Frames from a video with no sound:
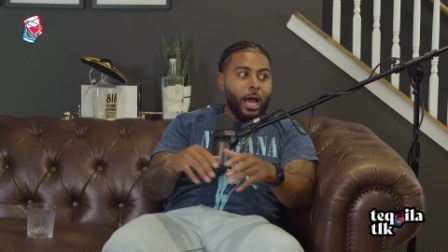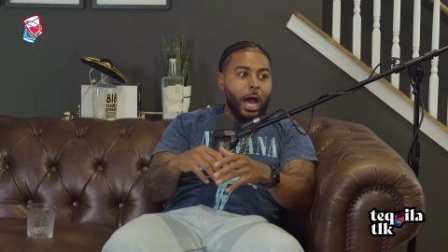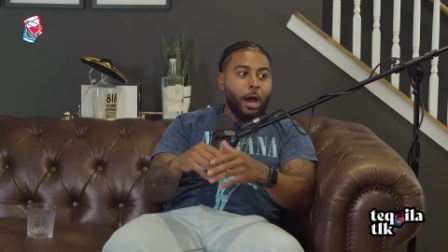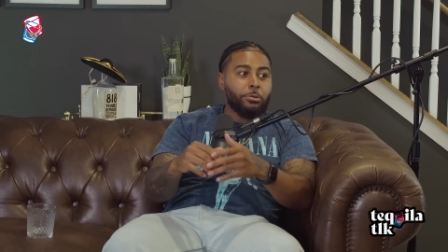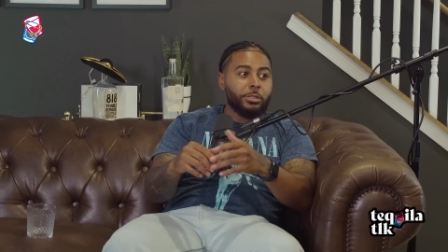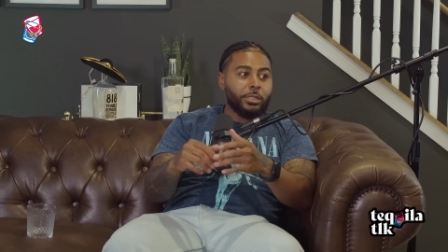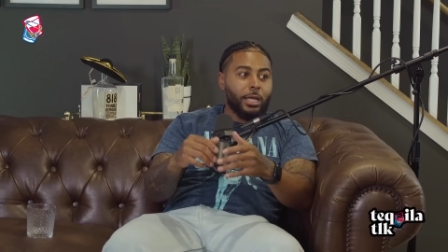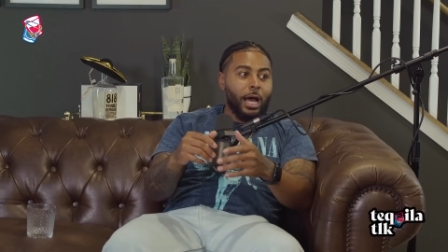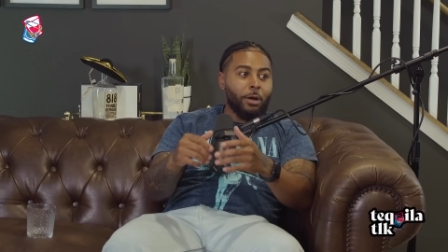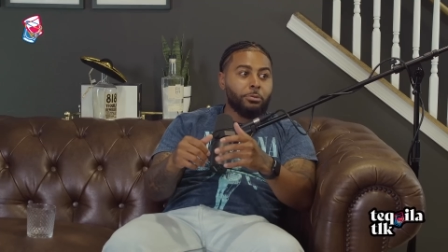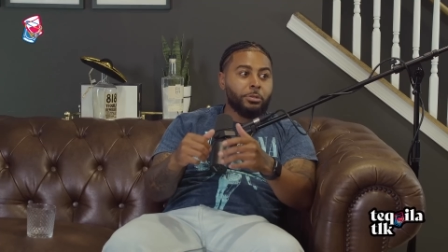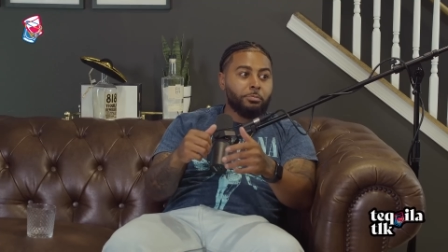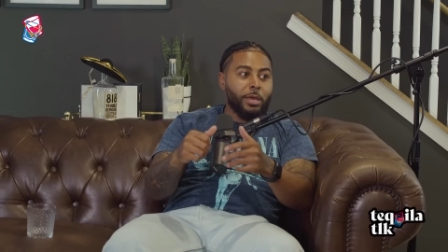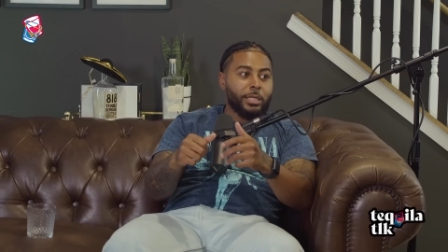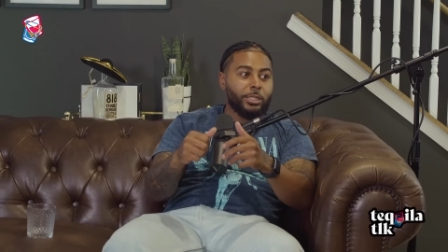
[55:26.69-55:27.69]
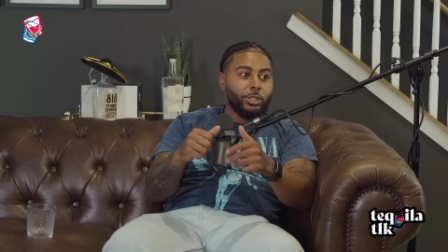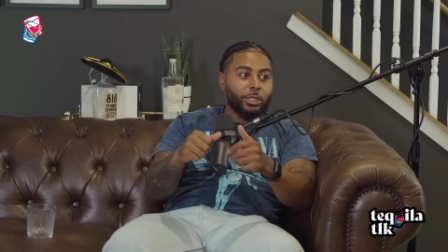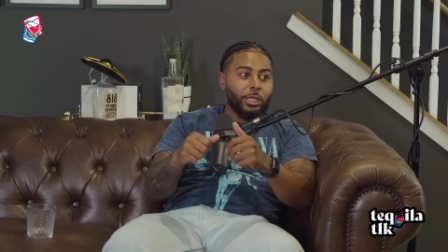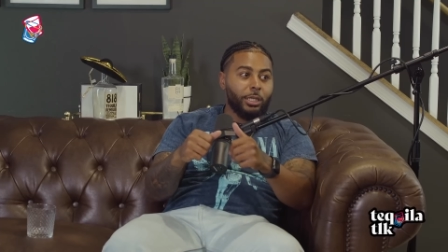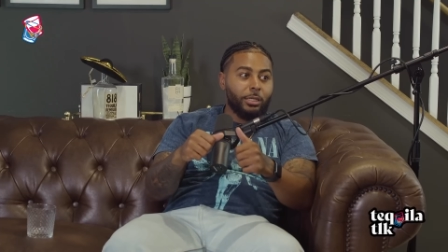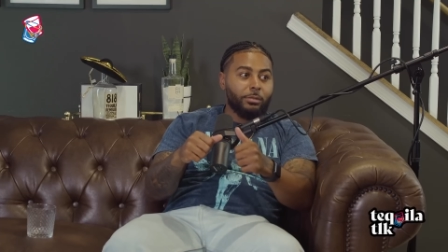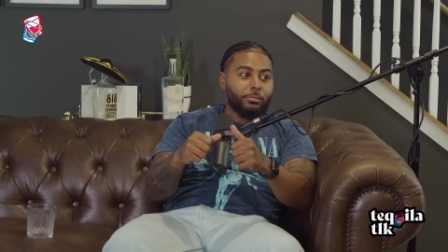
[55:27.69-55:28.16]
I was
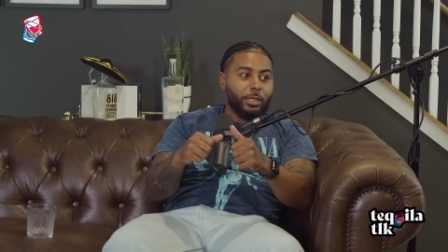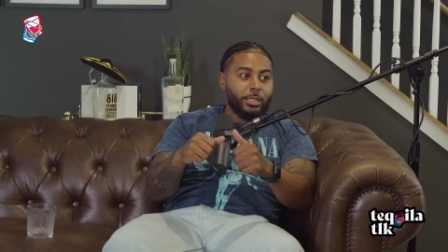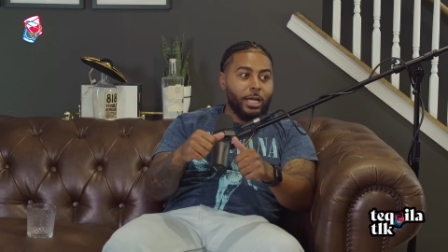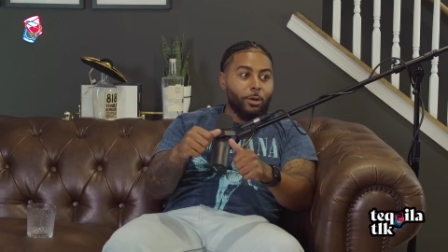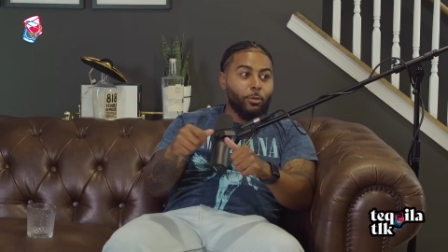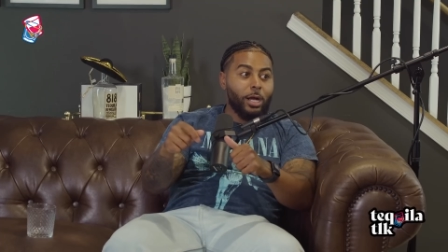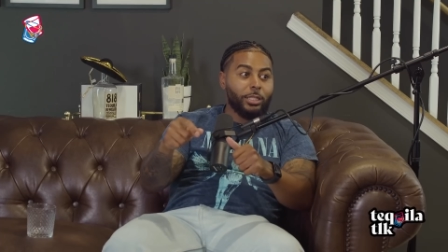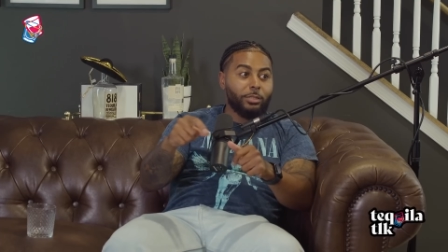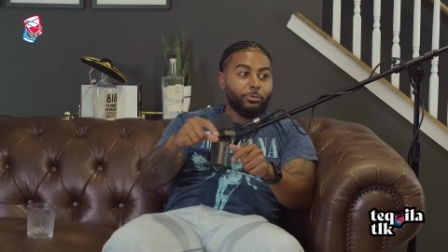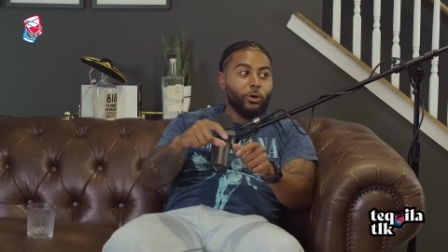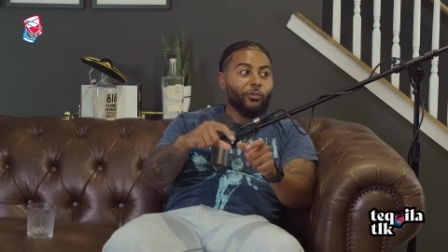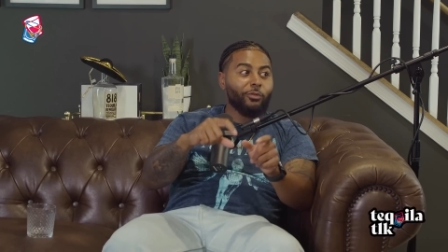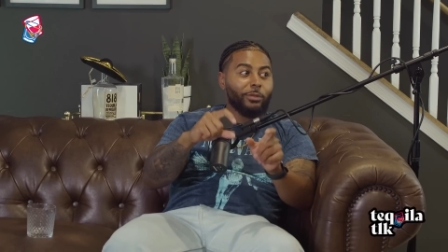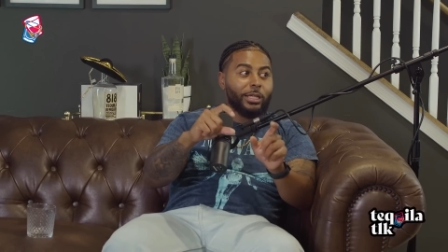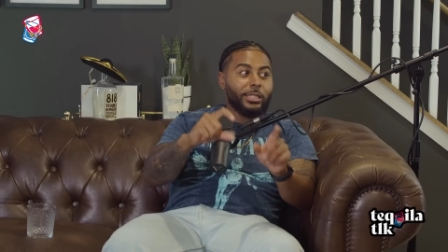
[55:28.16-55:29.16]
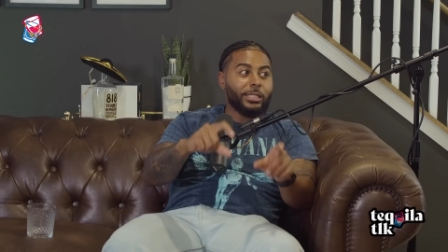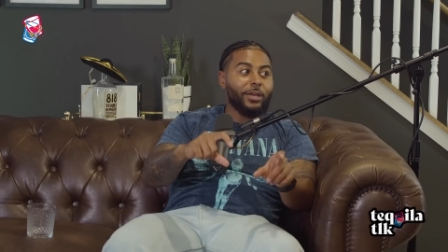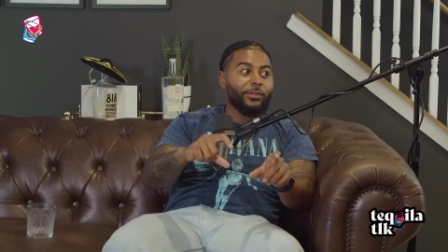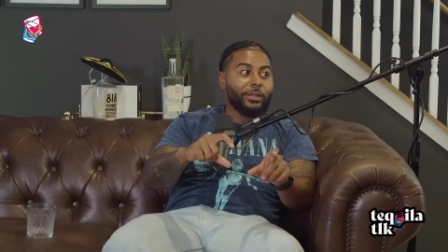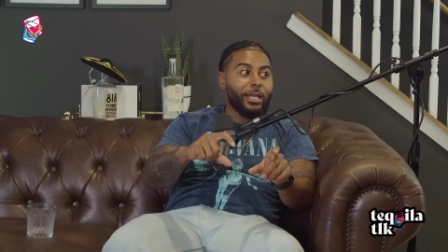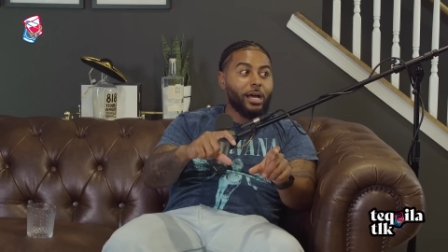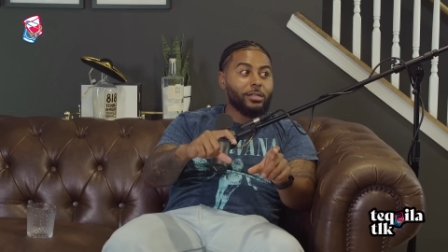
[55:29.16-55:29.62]
messaging him because I watched him go from like
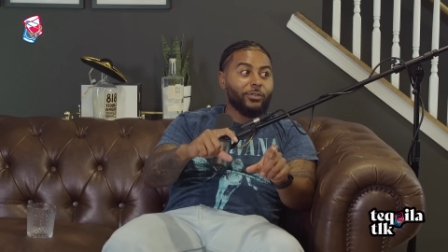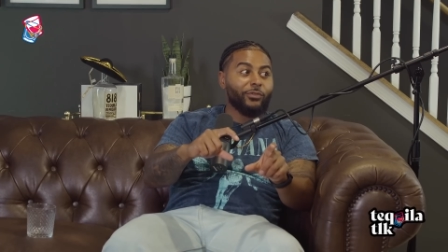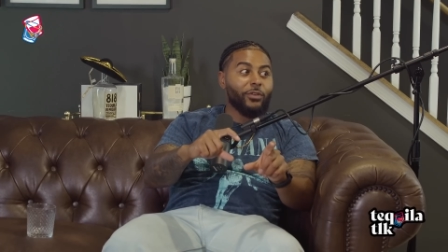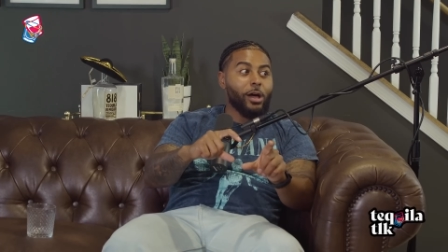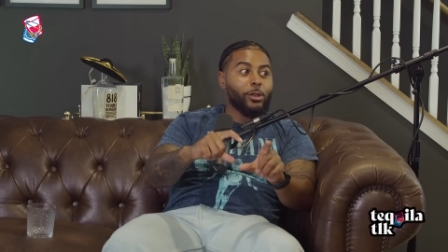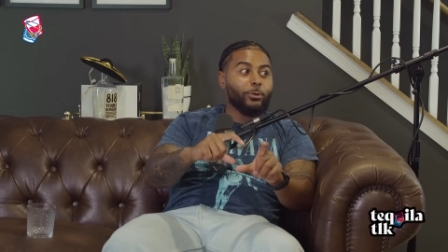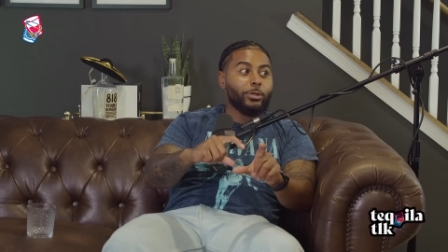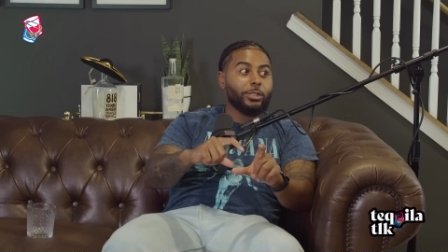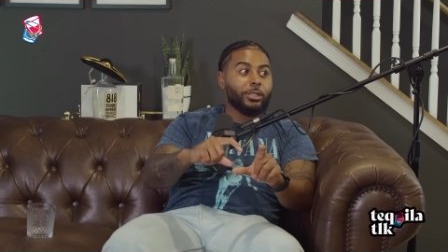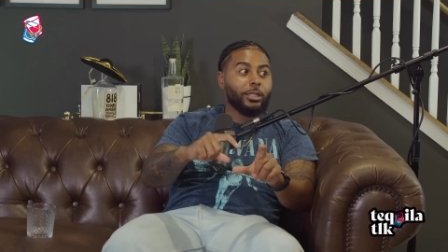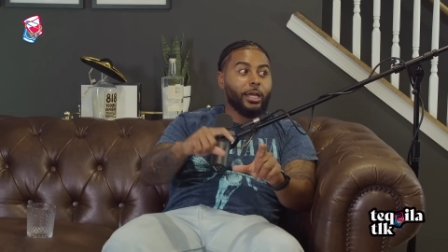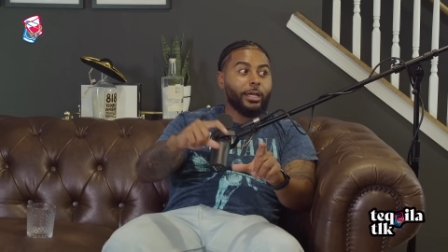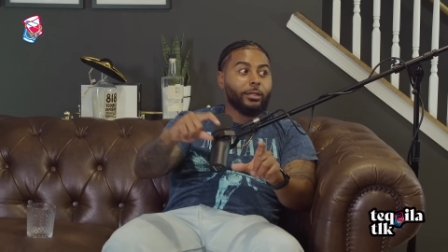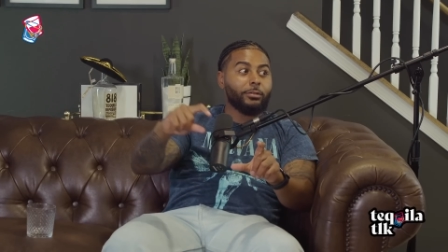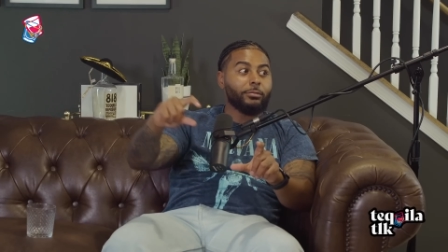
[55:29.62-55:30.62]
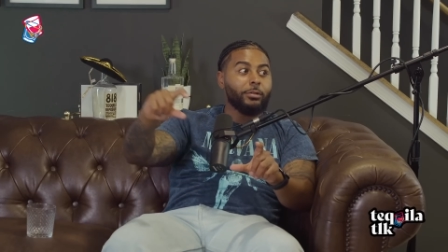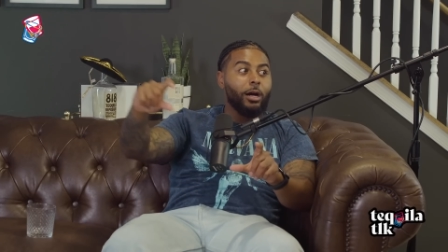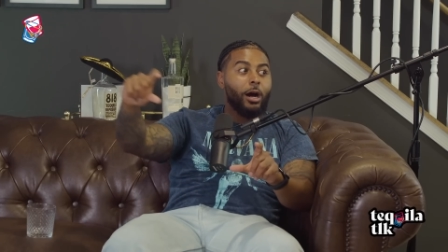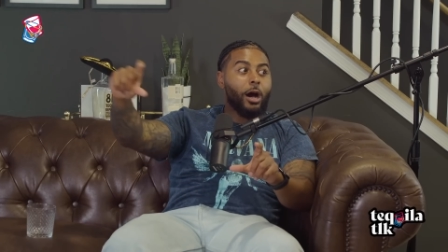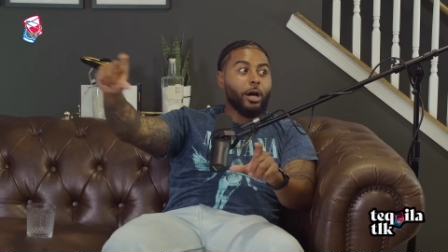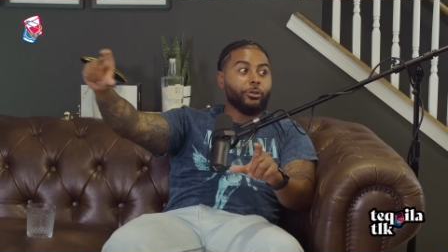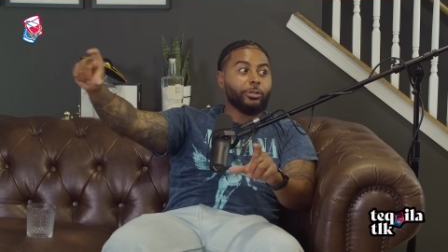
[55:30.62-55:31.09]
7,000 followers to like
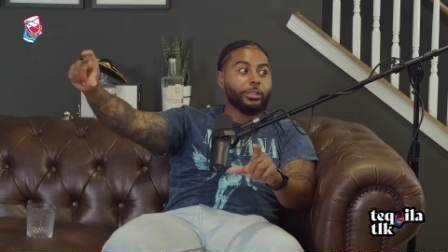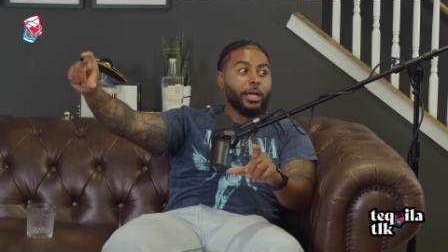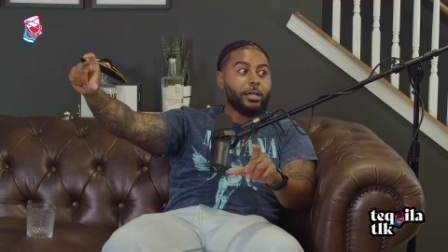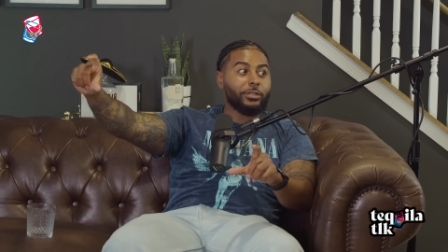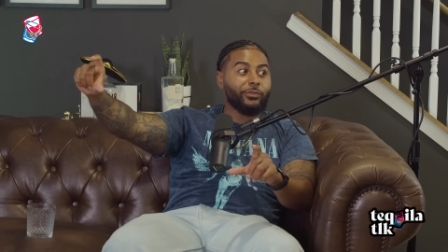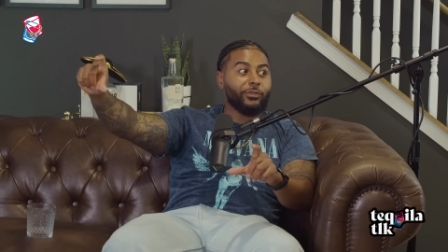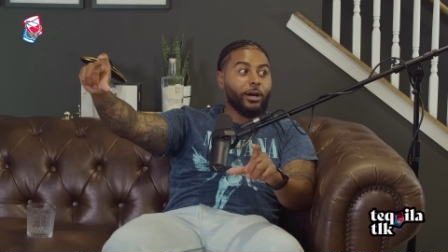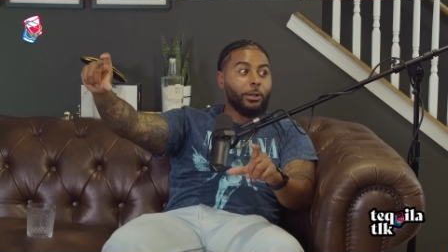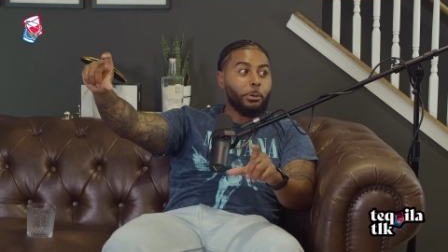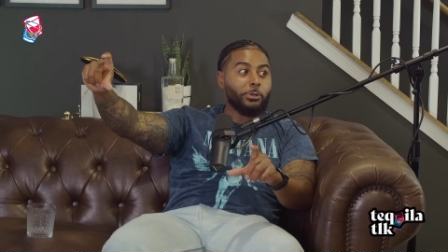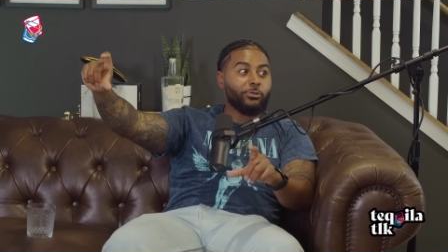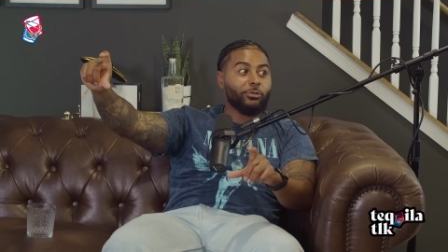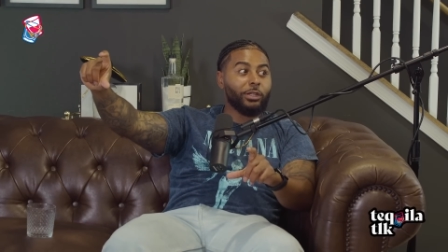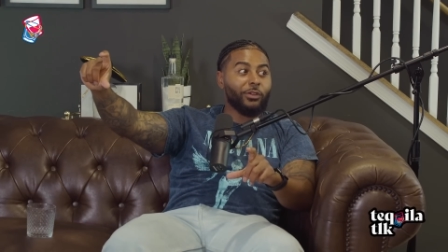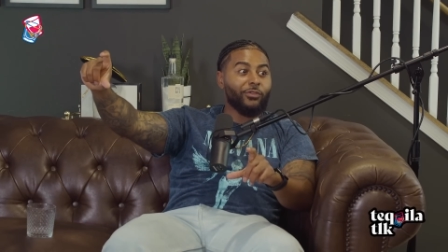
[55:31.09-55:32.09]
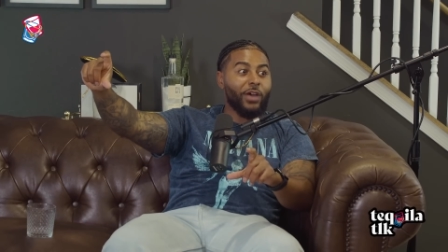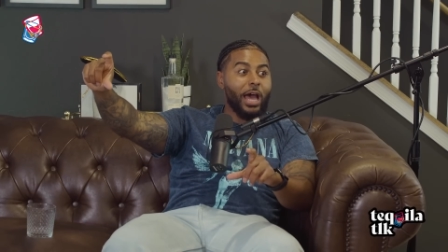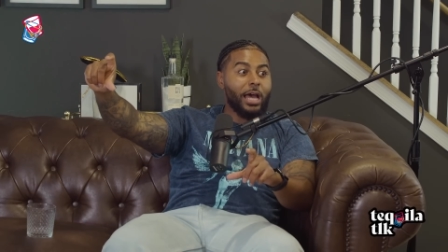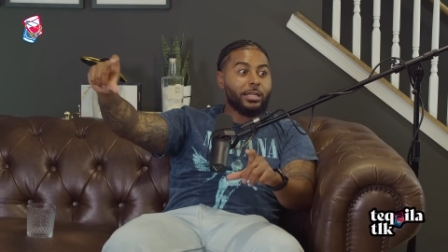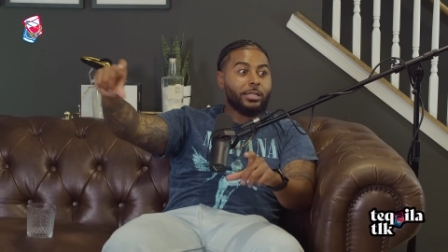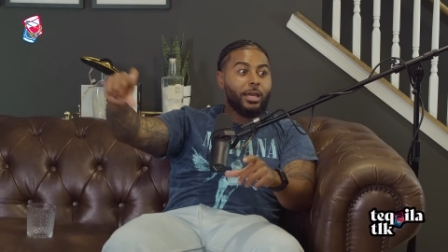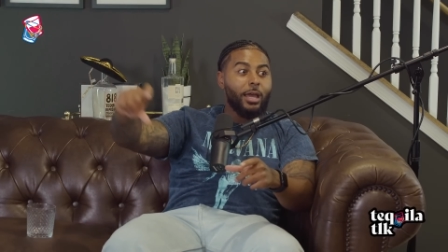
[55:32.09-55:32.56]
100,000 followers really fast.